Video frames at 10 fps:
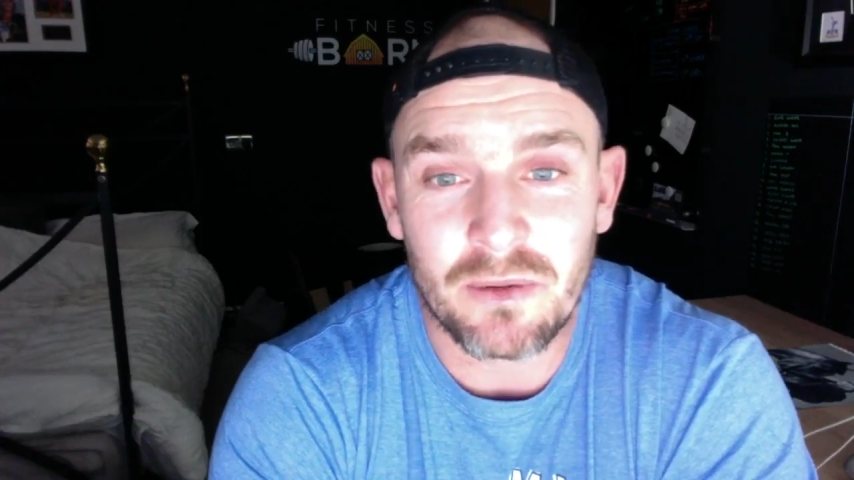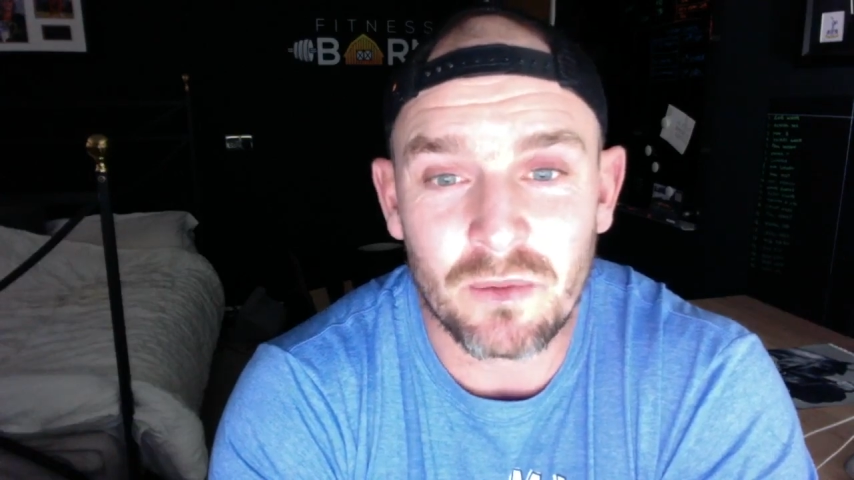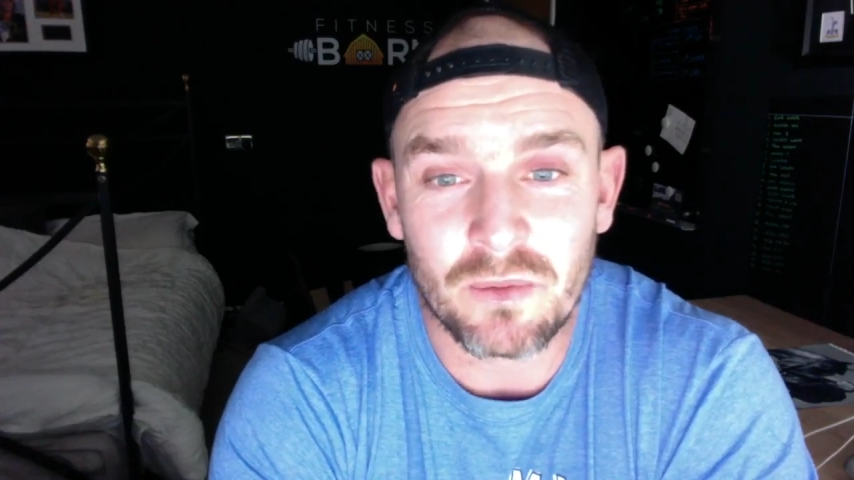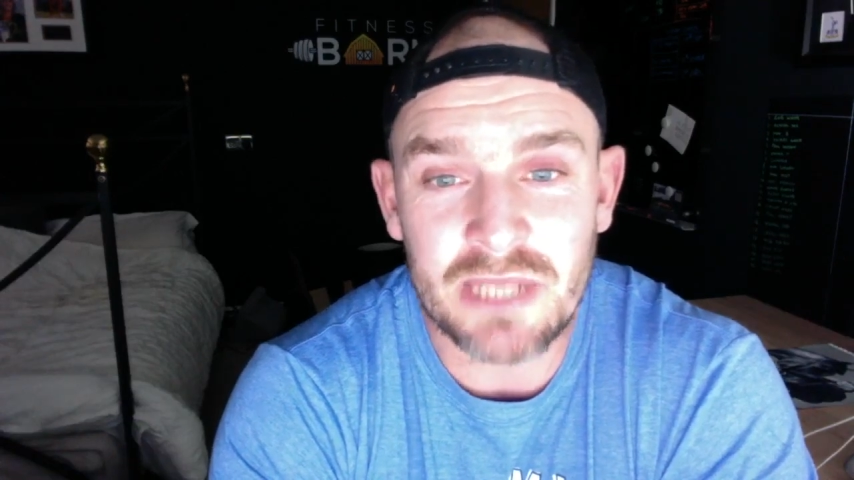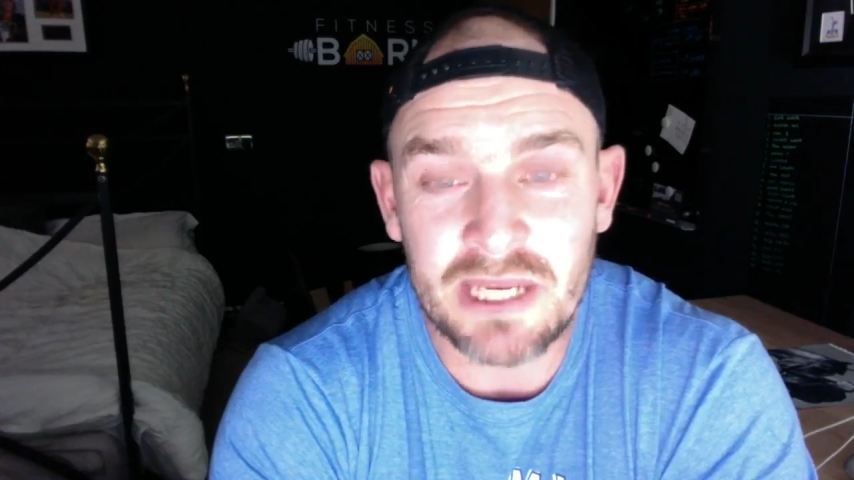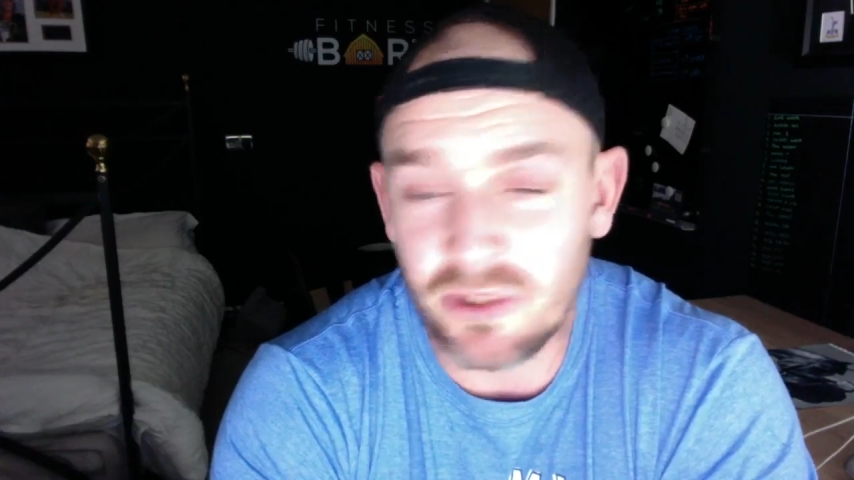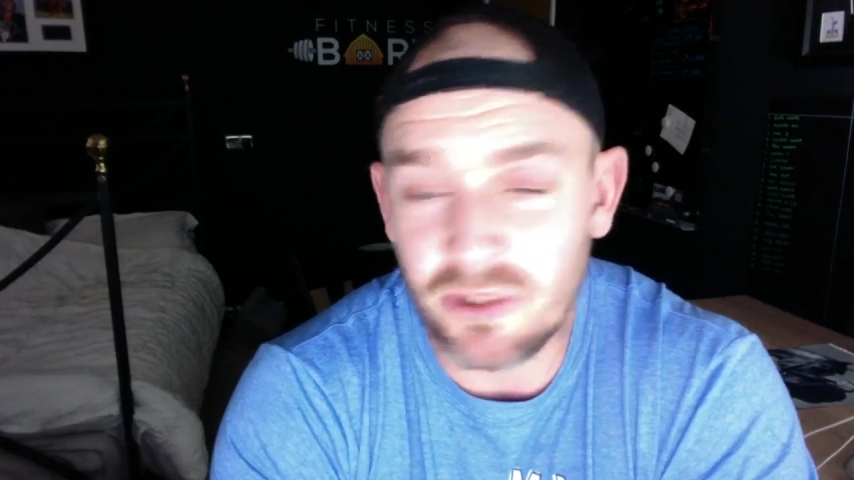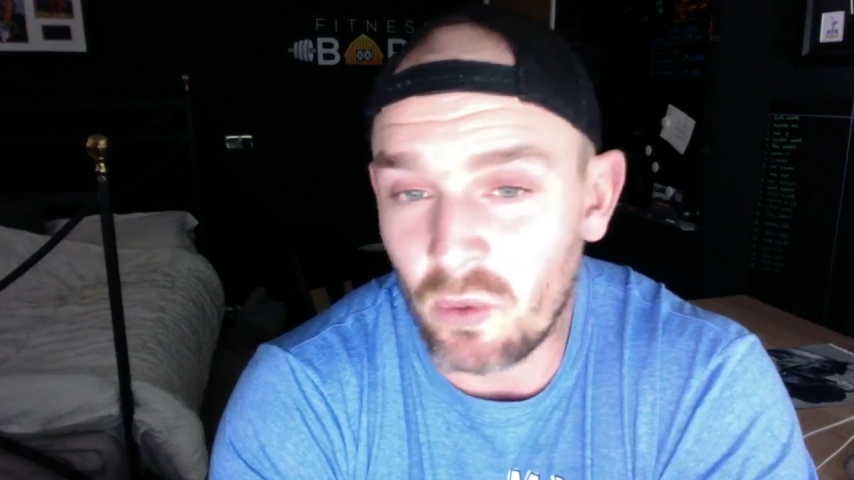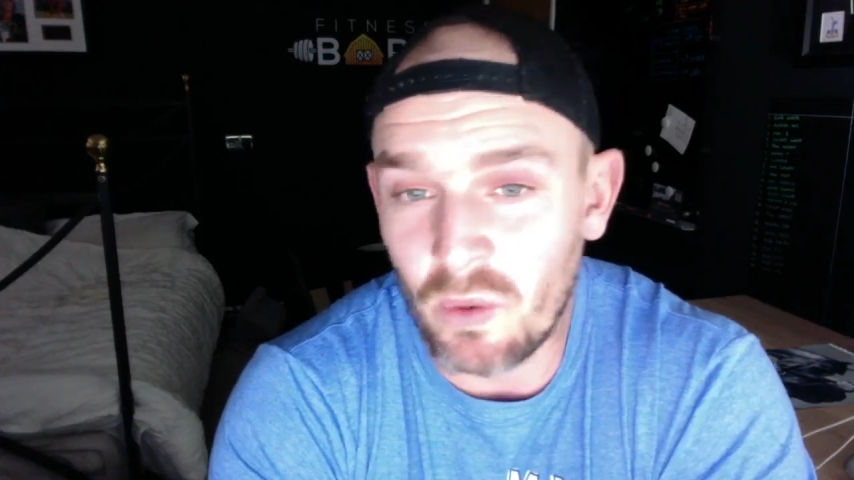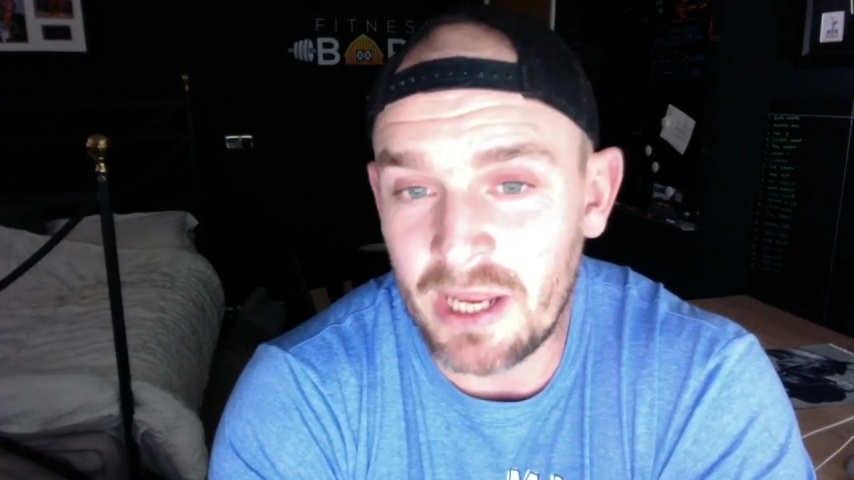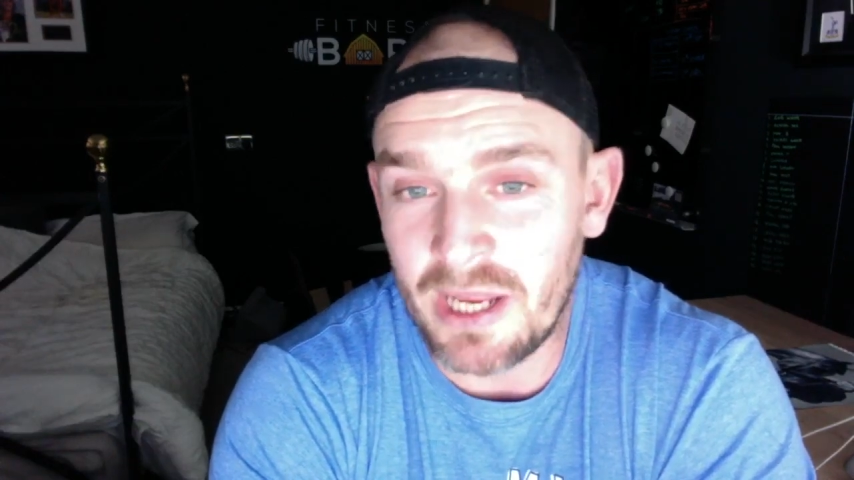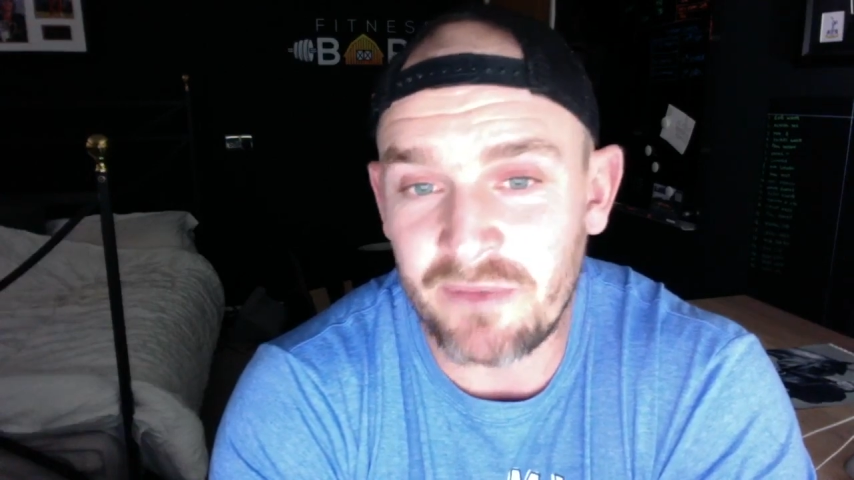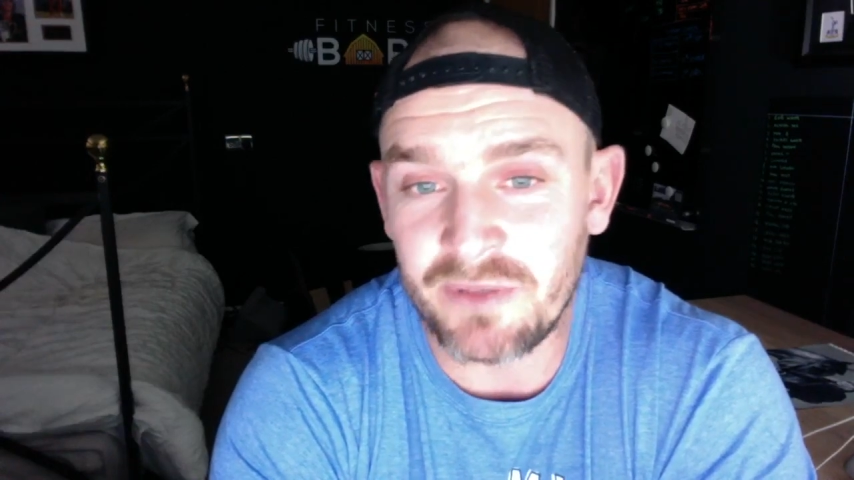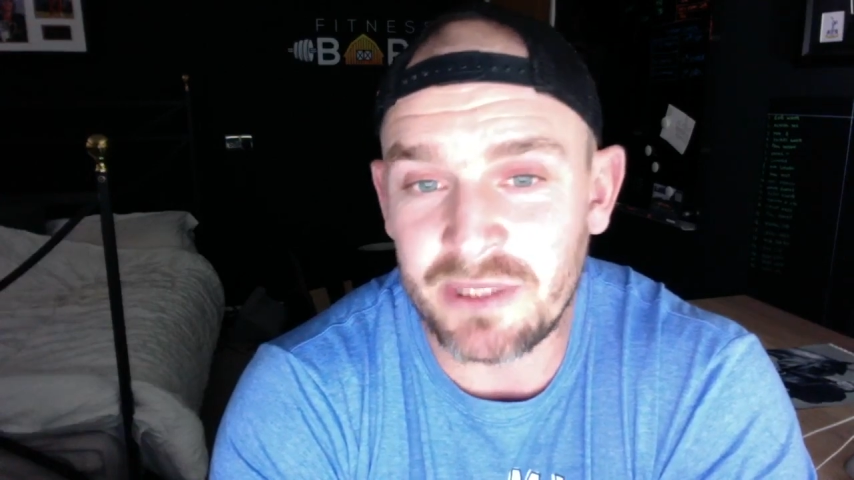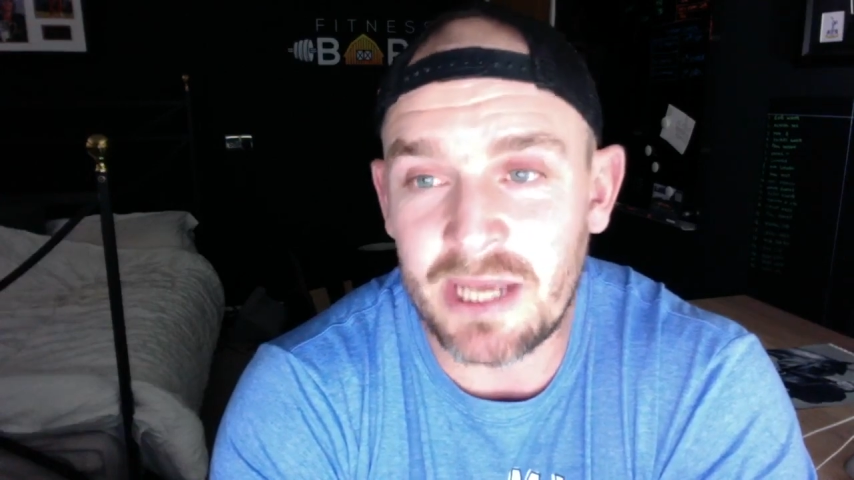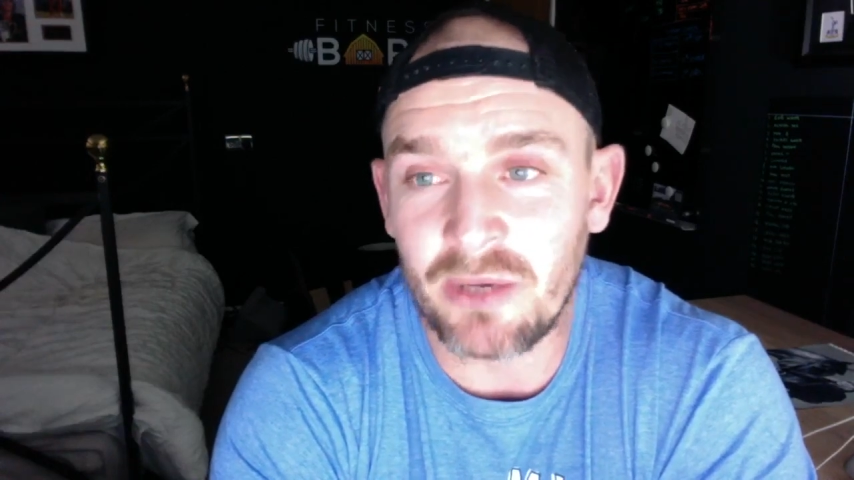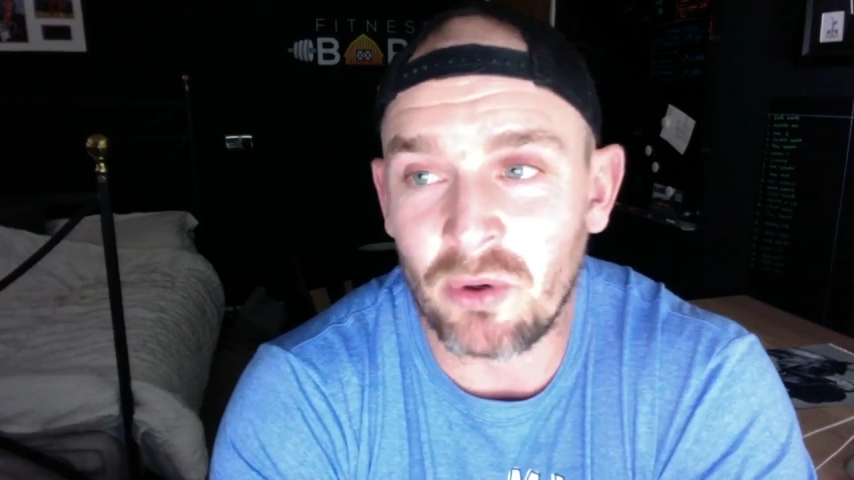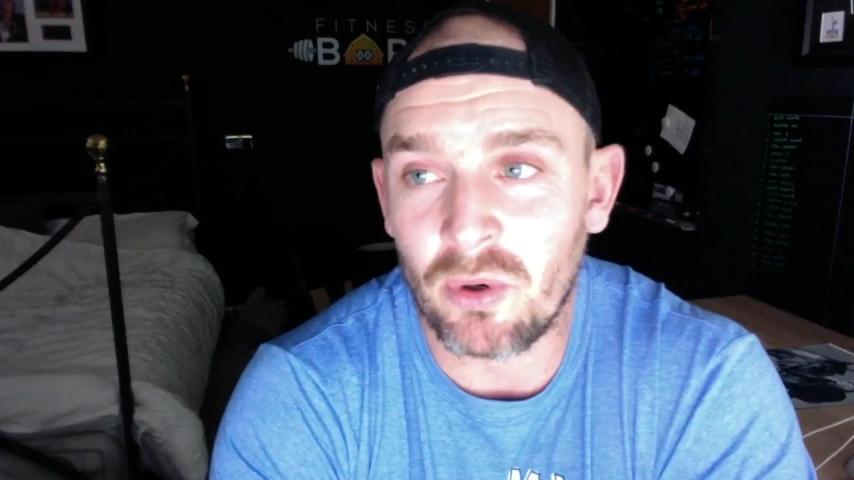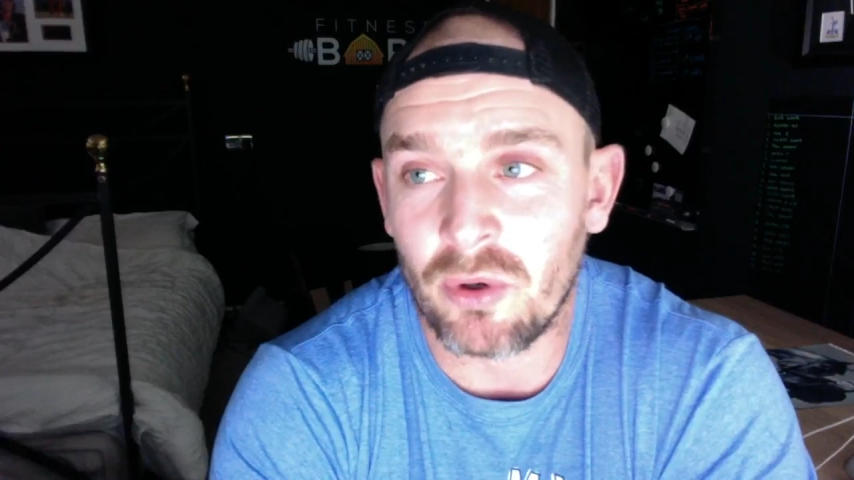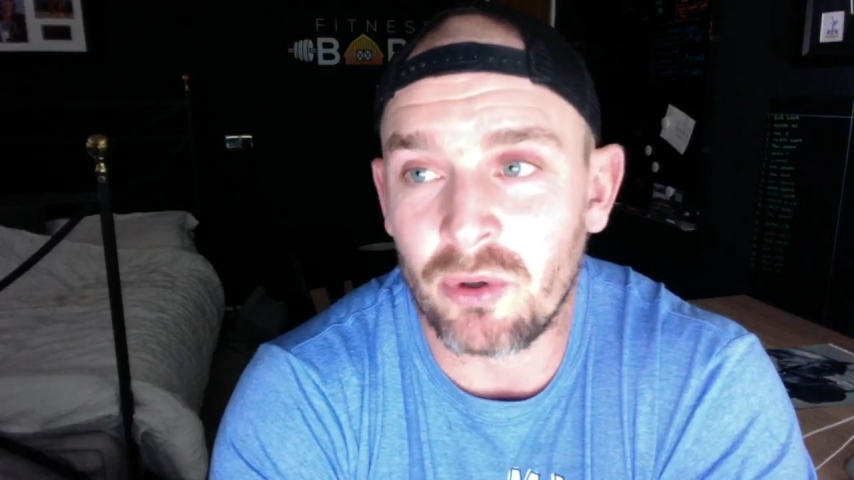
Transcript: taking your weight every day or,